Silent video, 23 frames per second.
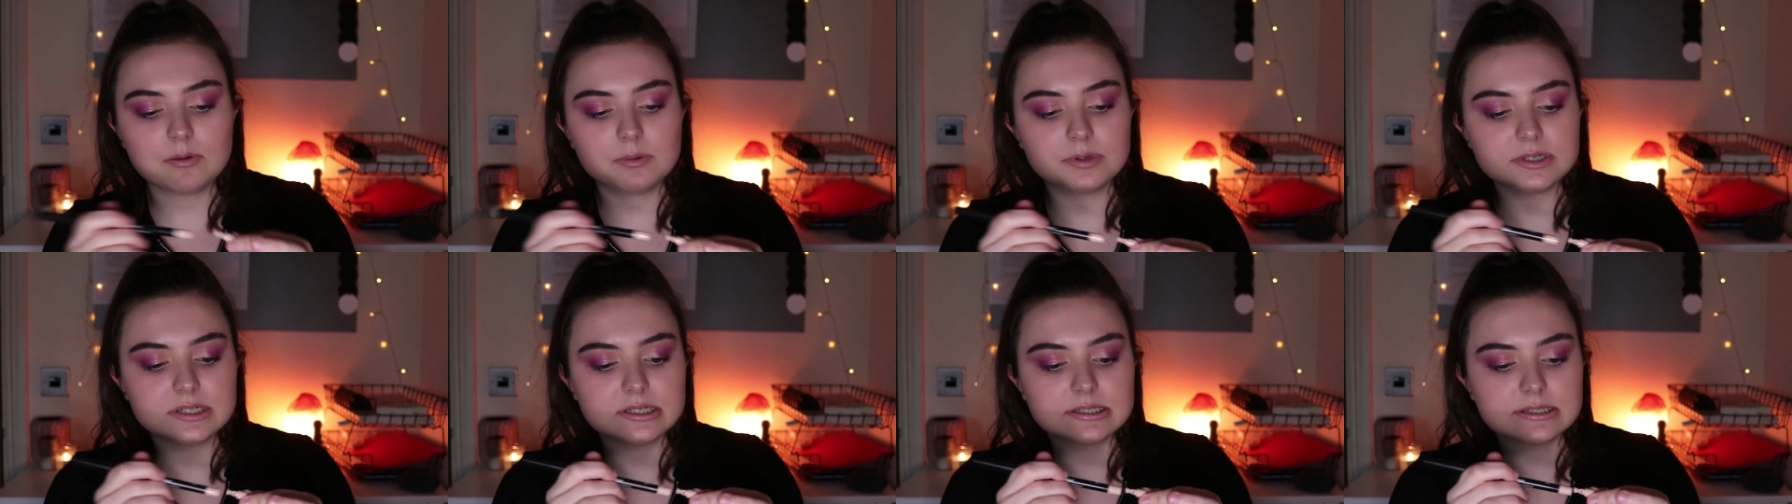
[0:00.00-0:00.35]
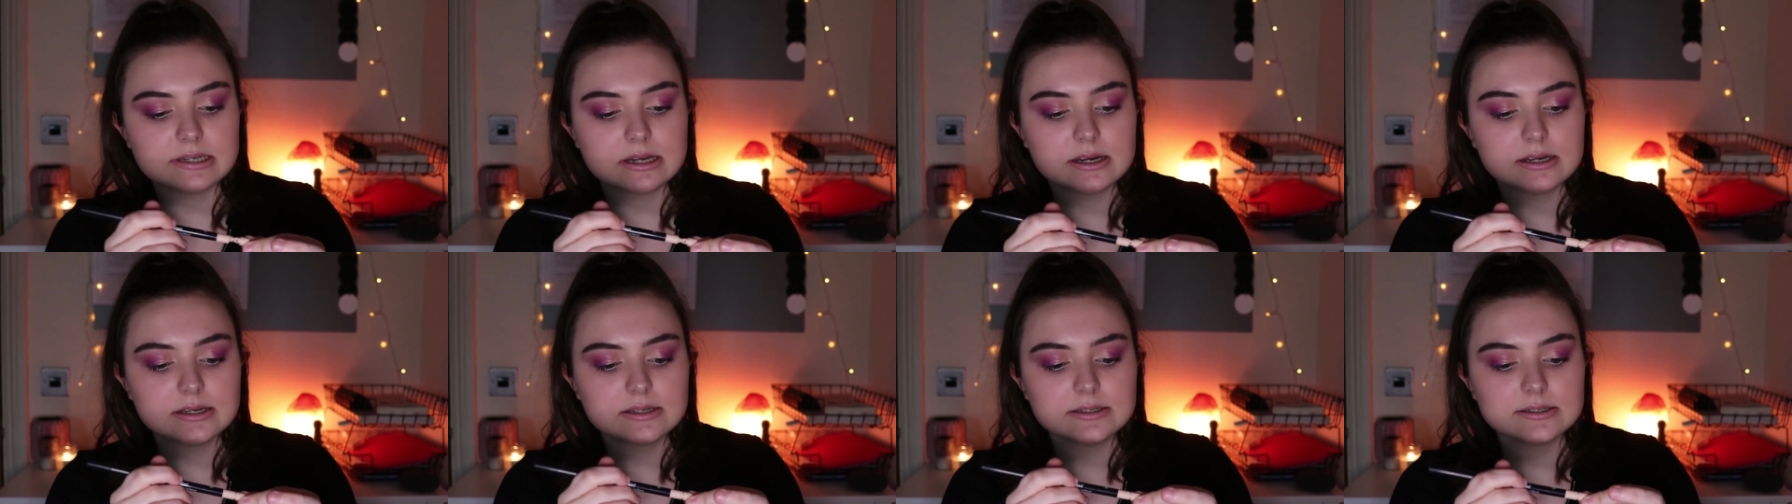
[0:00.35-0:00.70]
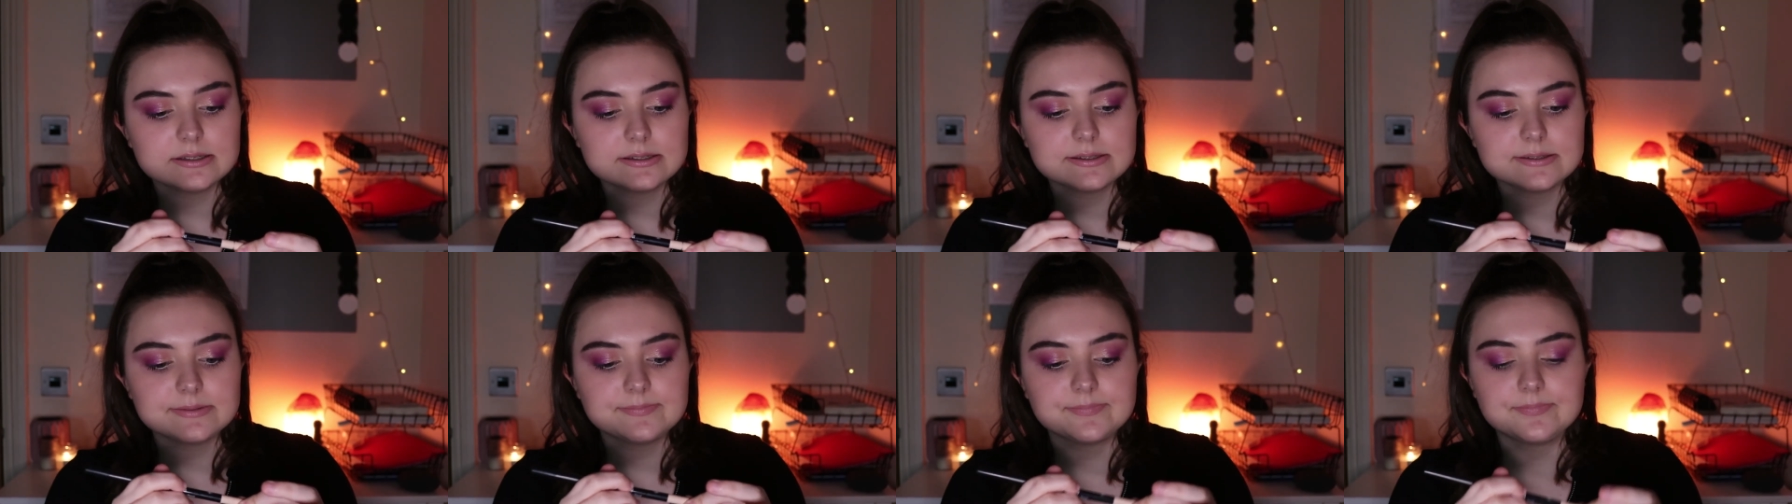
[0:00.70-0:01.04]
which is
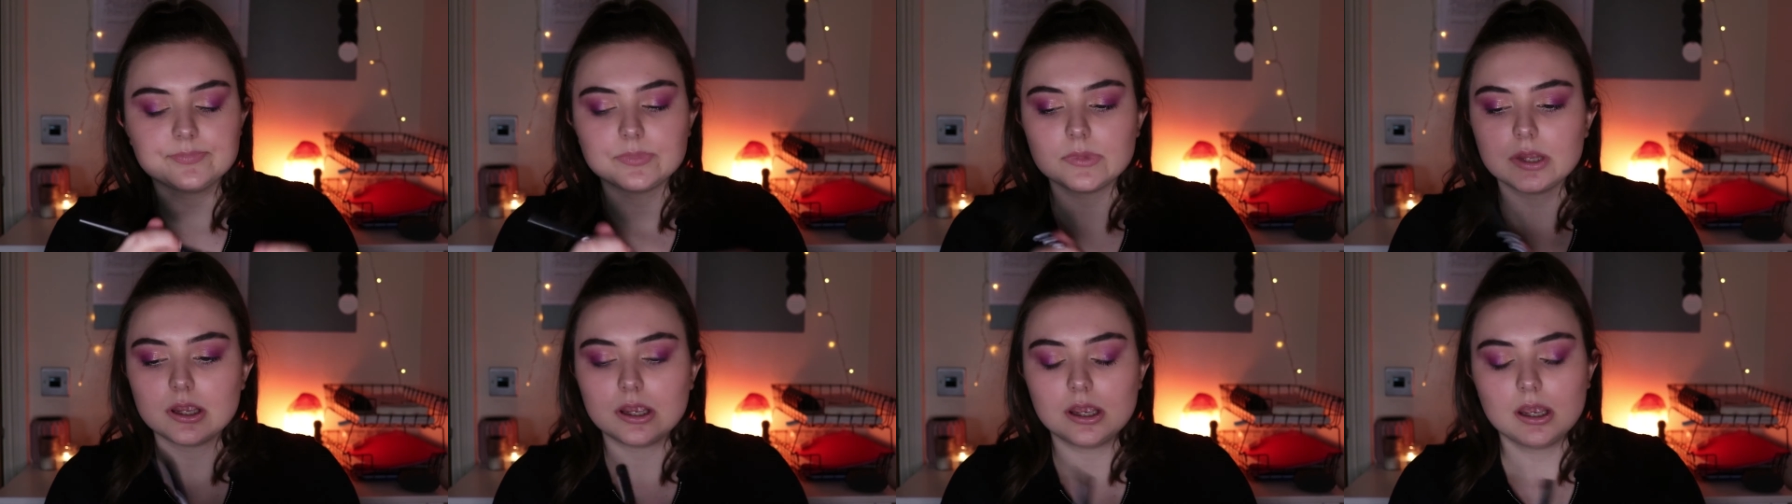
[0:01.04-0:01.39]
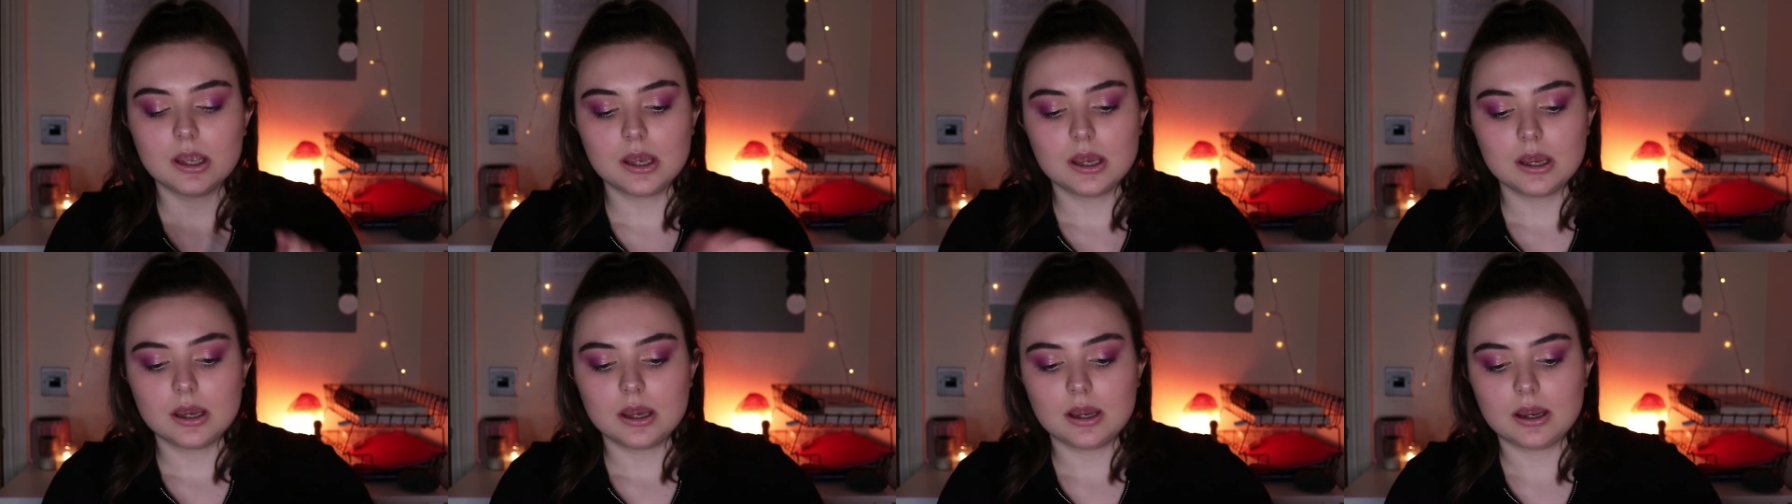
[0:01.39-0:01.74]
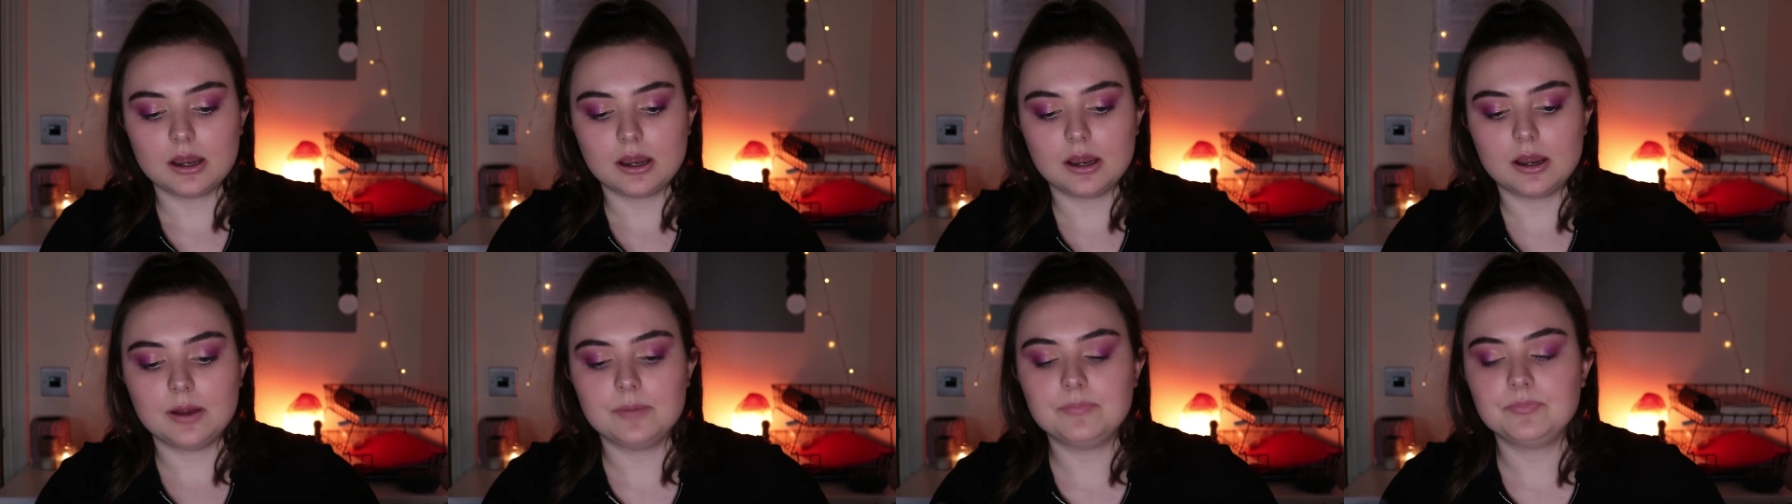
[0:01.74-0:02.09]
nice.
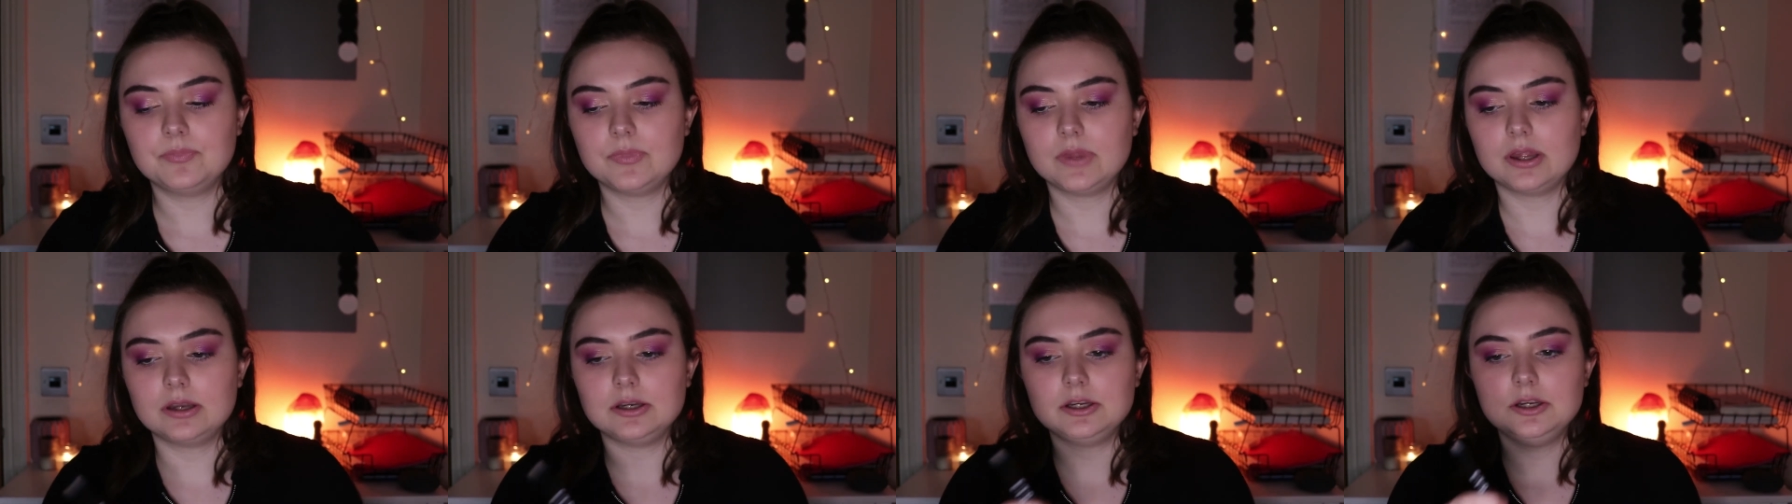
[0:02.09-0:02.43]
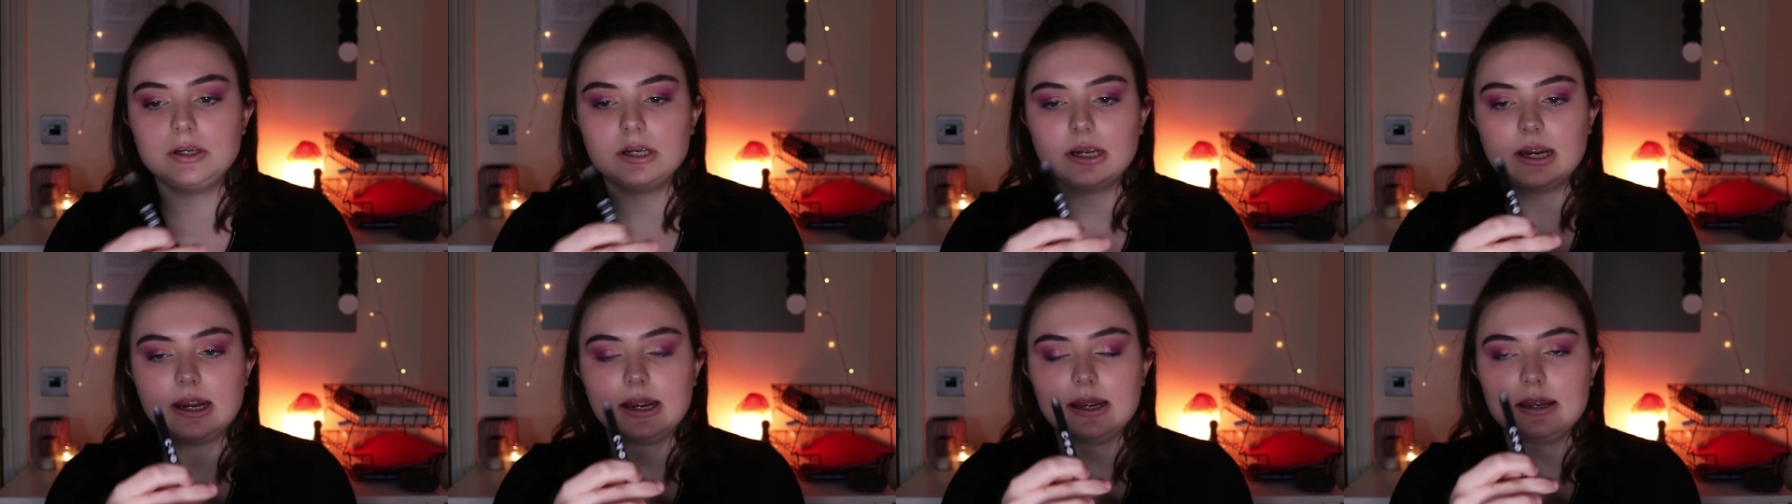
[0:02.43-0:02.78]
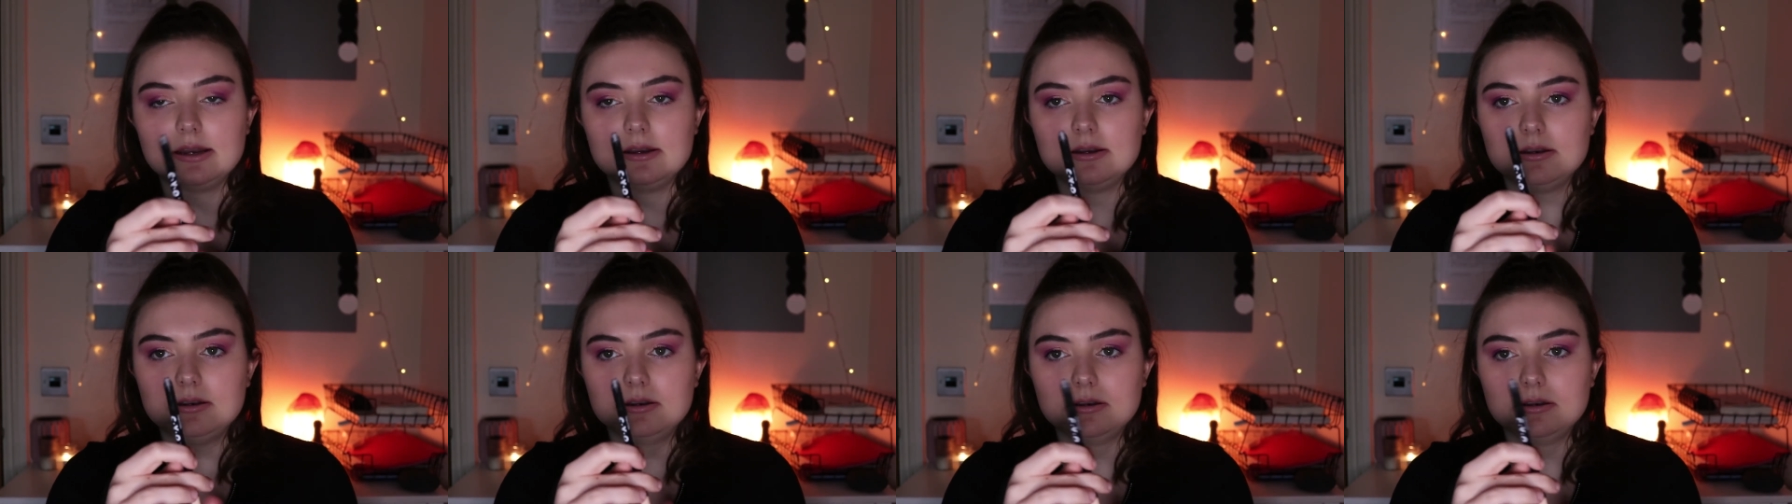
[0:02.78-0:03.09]
And you can